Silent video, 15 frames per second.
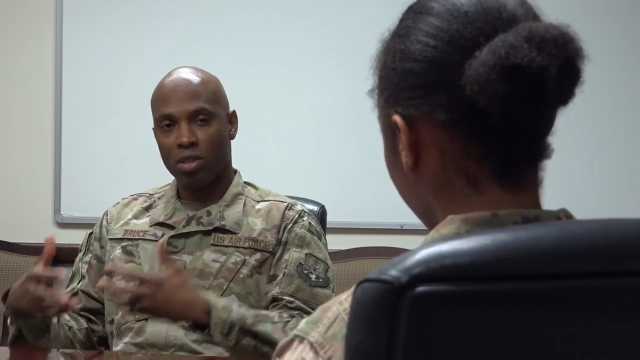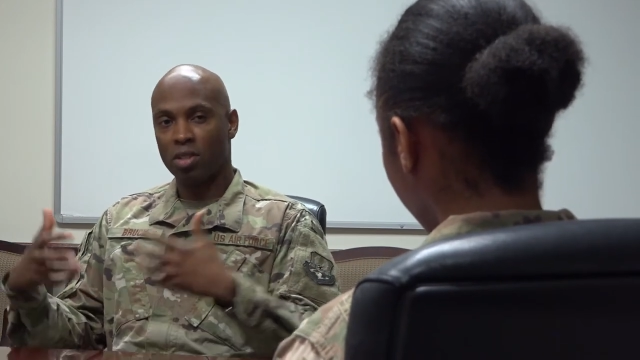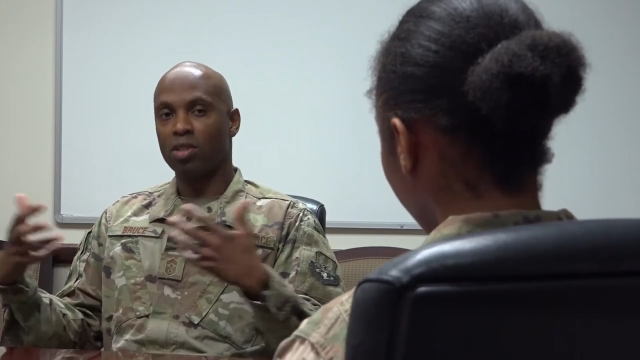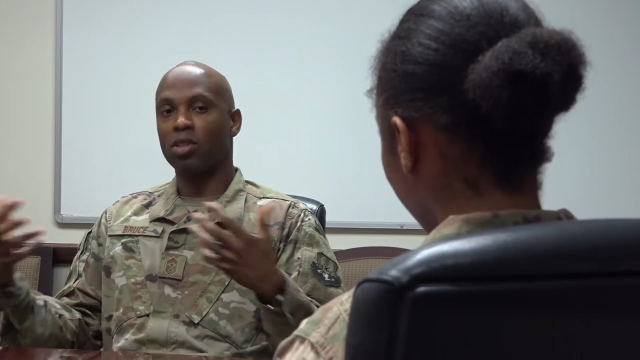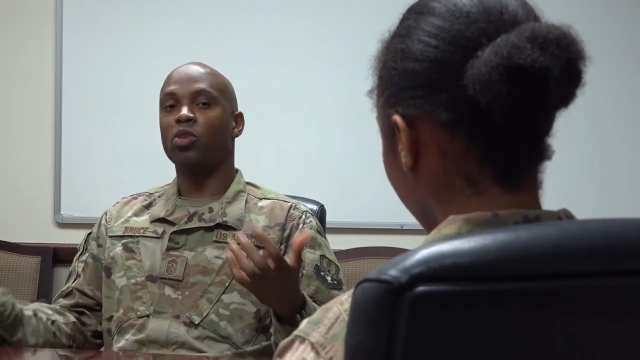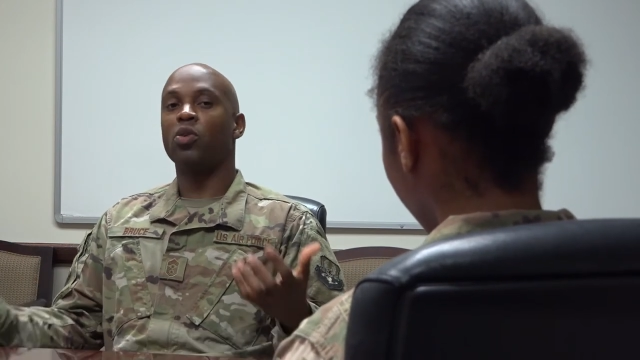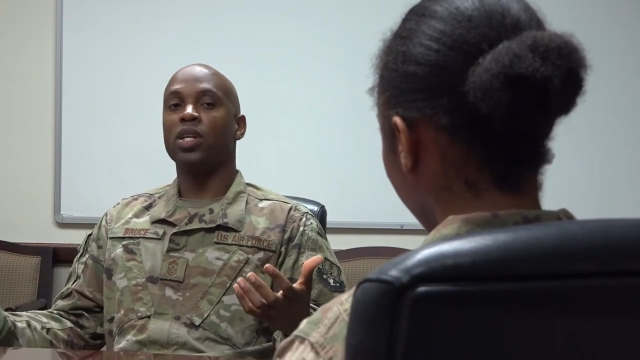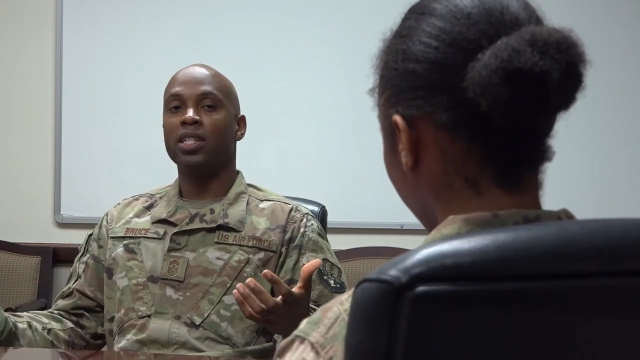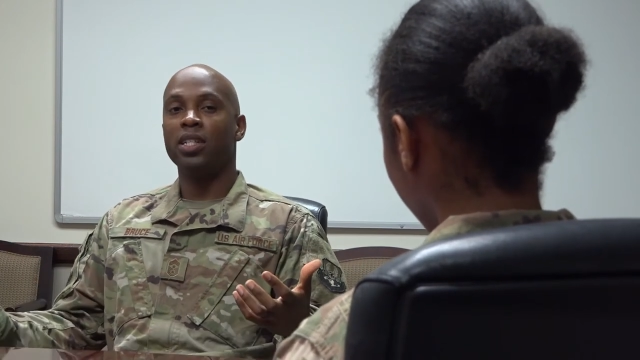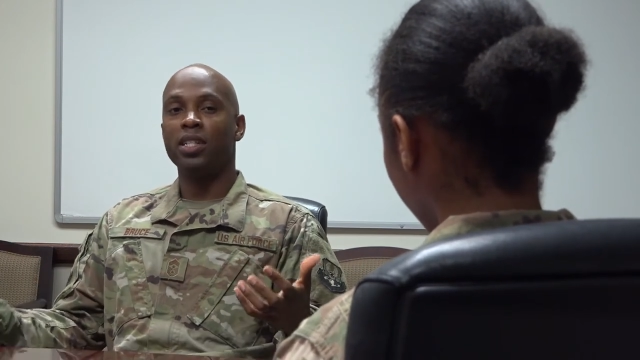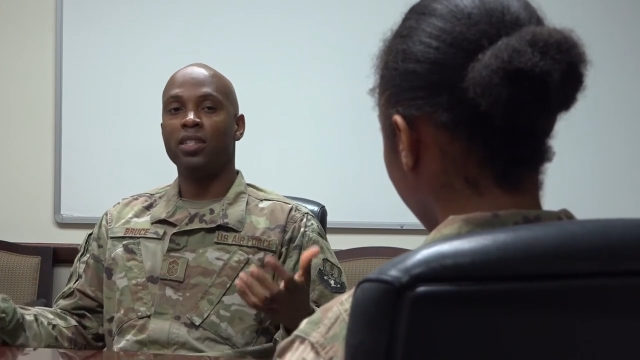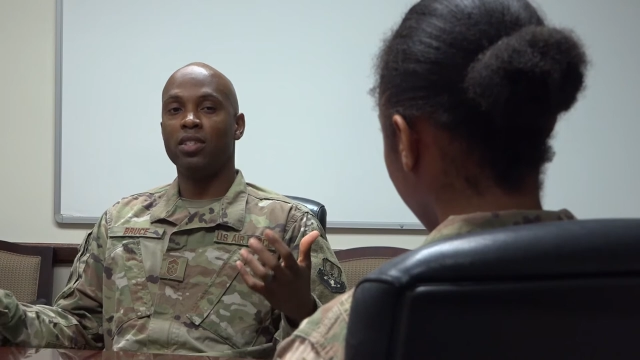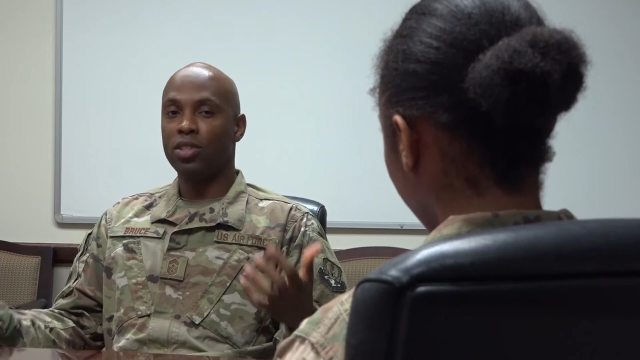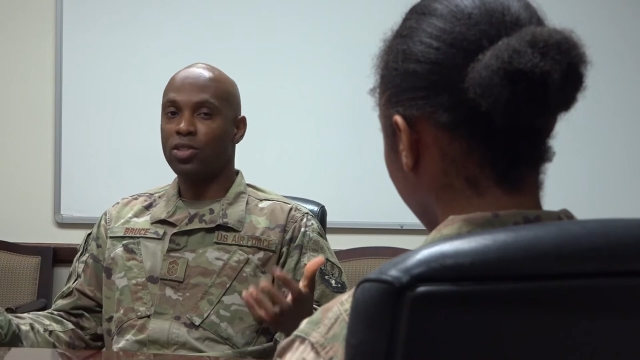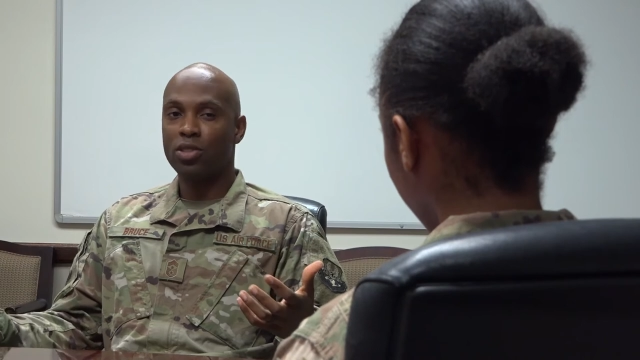is an
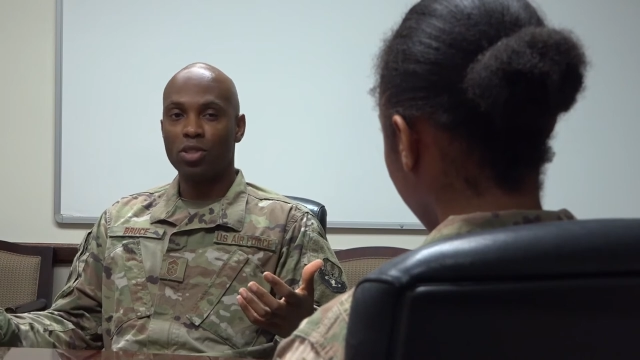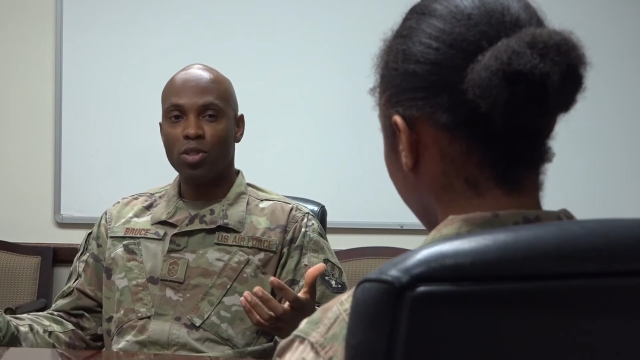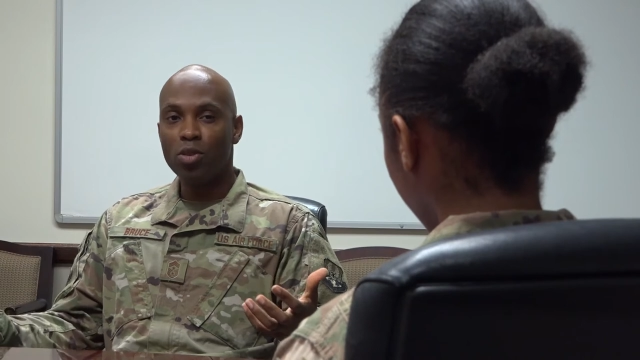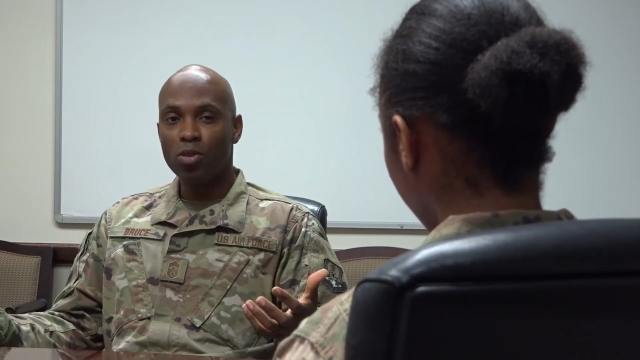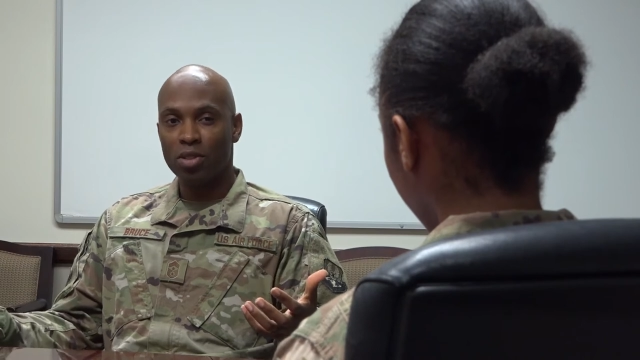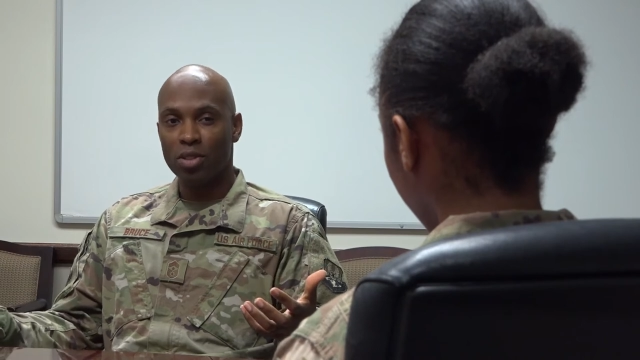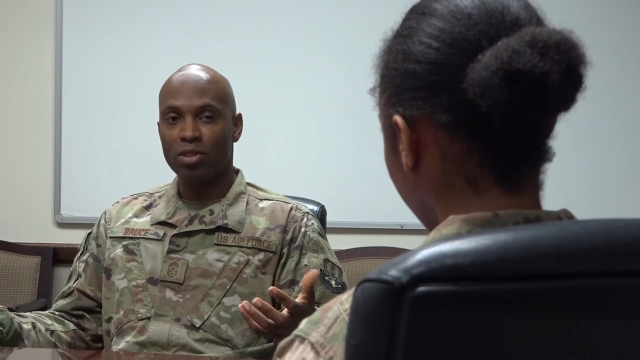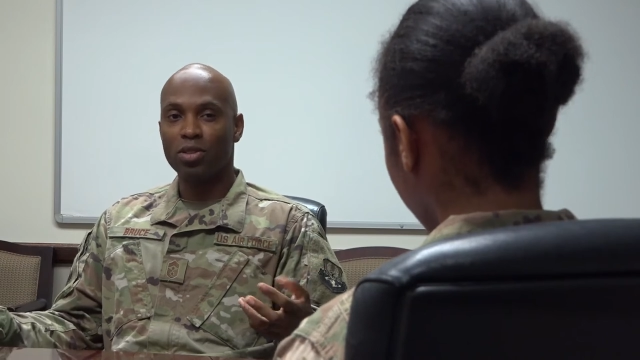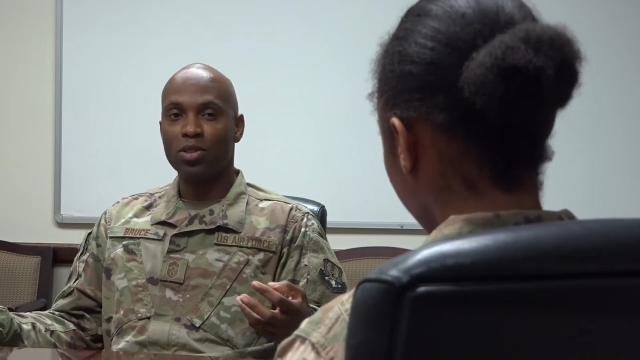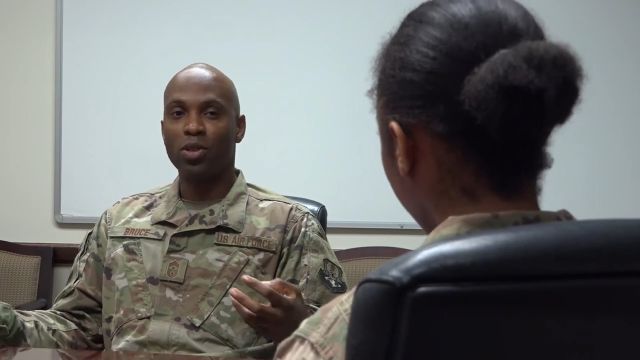accredited institution.